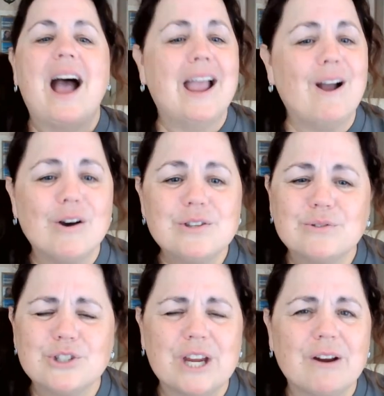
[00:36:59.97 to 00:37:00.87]
I
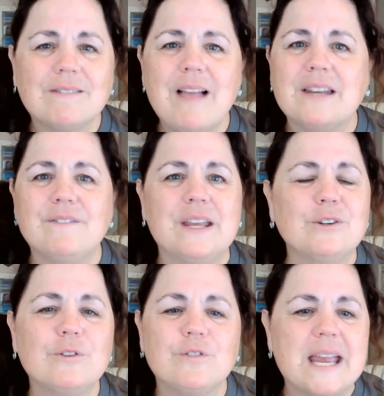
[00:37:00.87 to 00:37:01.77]
also chair a lot of
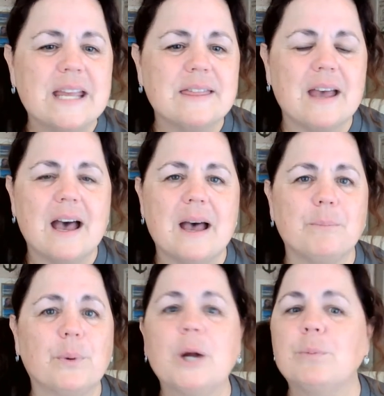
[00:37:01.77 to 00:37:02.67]
interfaith
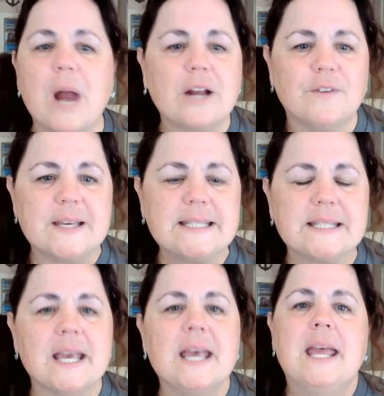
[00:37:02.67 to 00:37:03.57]
prayer
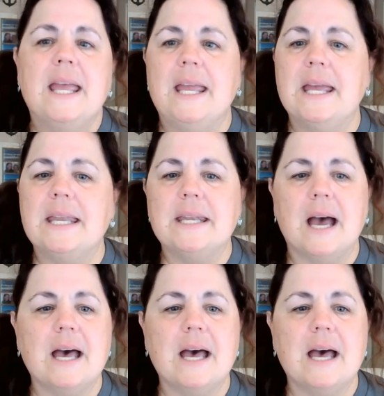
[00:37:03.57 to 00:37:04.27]
breakfasts in